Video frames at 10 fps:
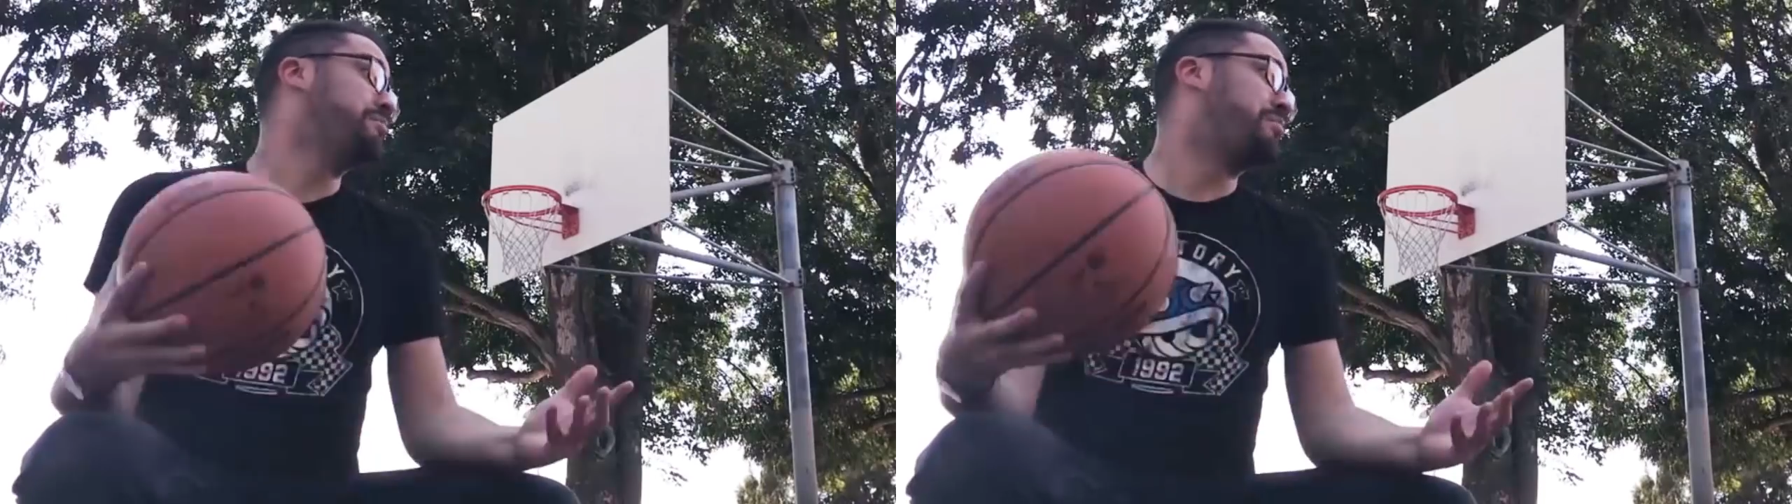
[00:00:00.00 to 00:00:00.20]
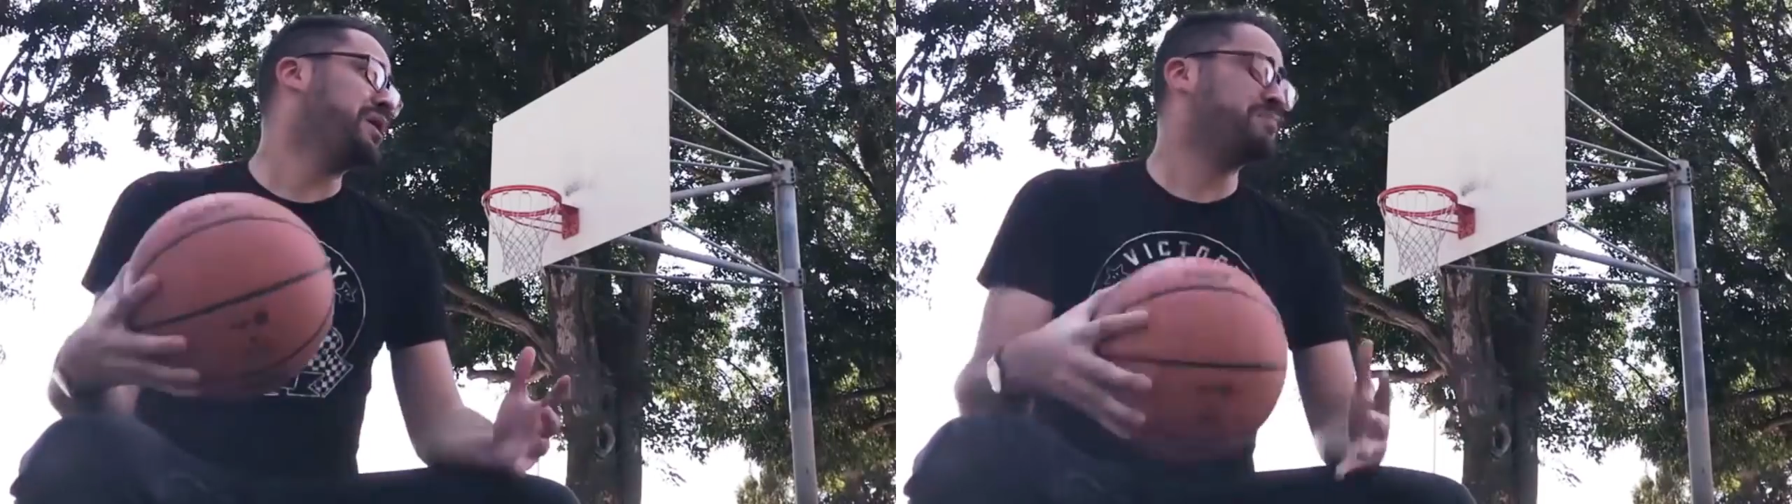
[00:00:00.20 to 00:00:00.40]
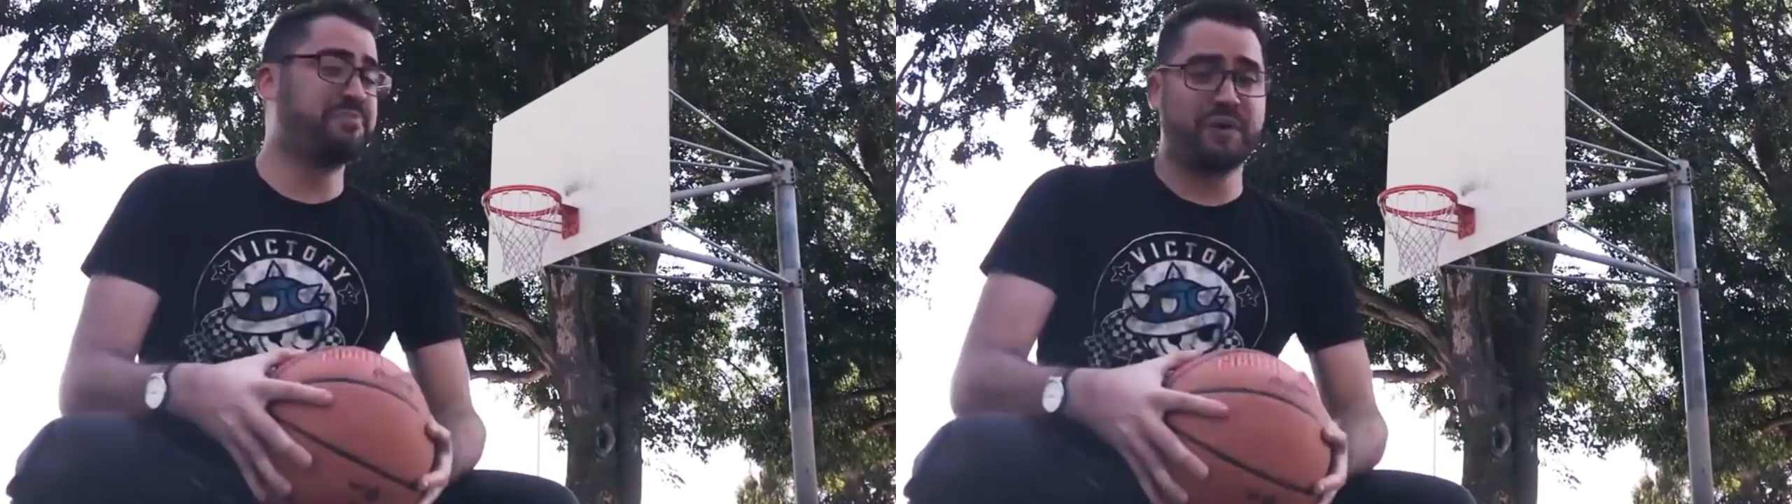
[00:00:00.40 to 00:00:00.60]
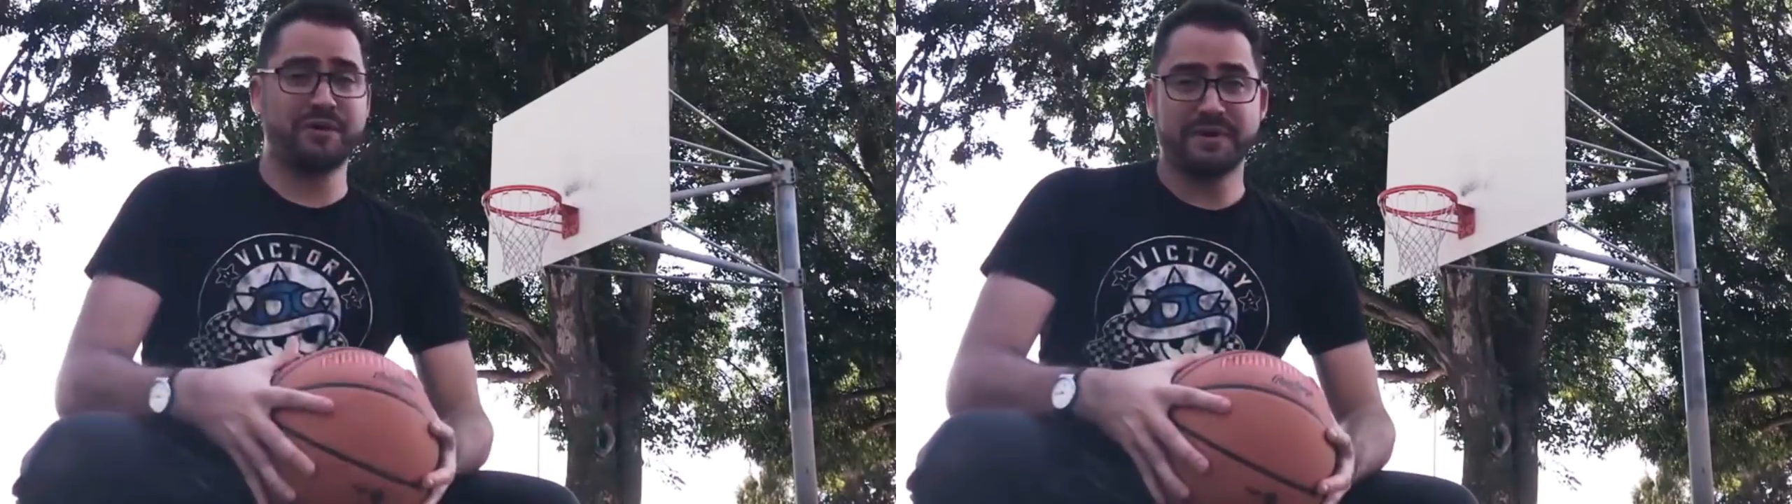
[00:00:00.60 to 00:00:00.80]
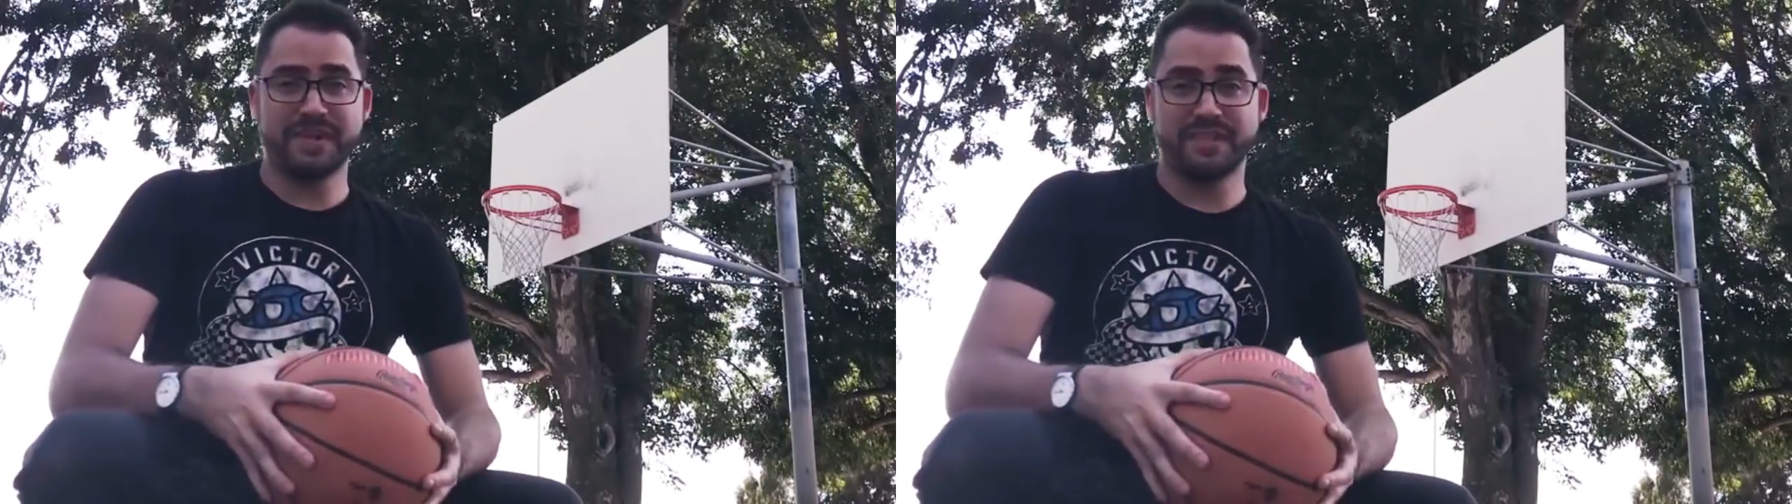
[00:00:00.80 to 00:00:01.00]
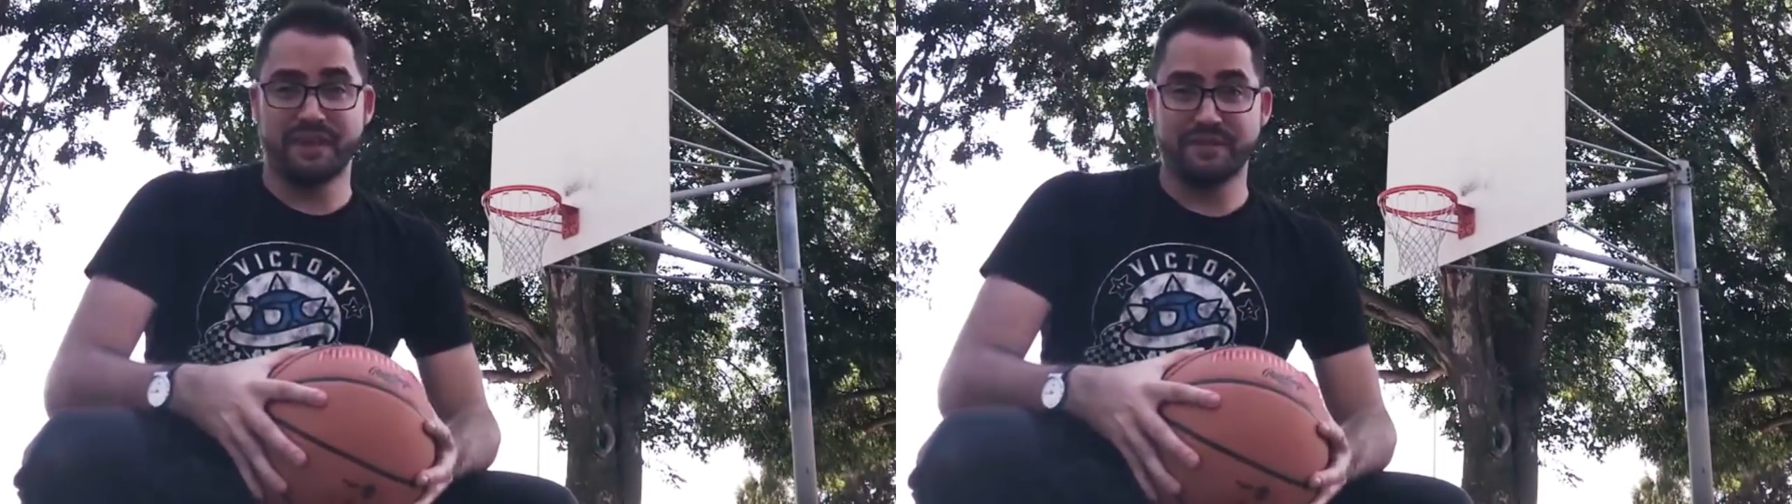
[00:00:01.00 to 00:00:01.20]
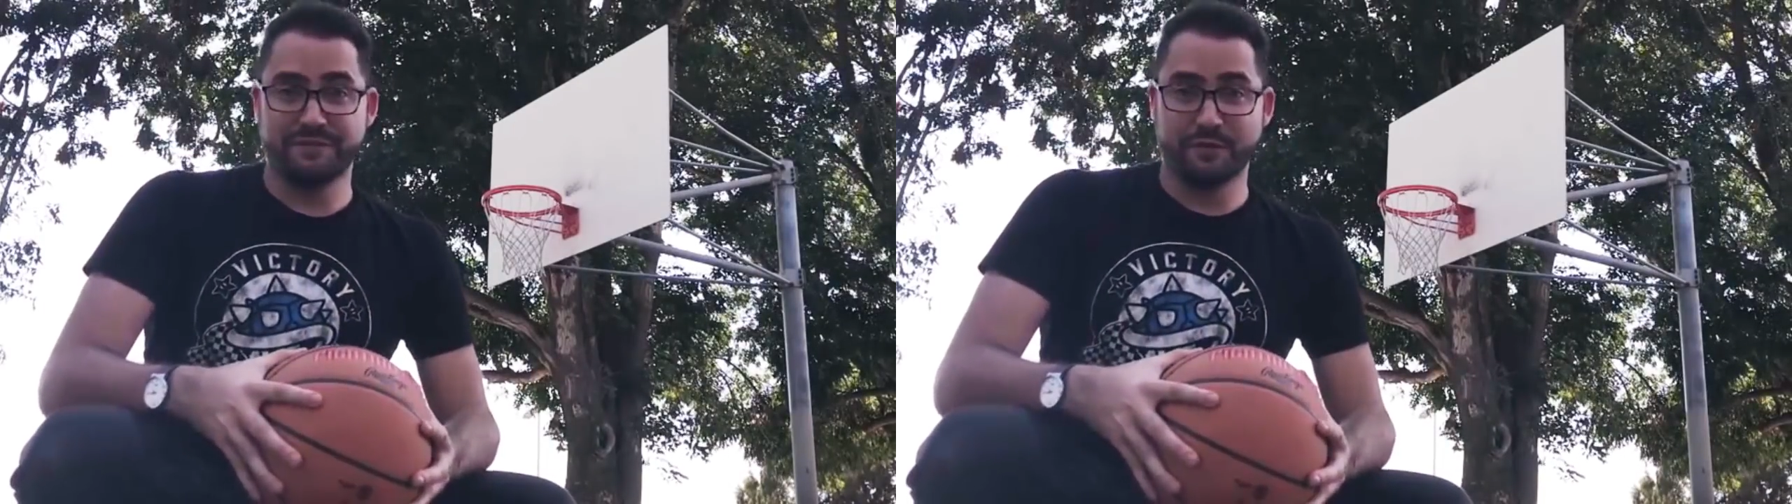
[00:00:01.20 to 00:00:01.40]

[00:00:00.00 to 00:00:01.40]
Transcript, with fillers: But barring my love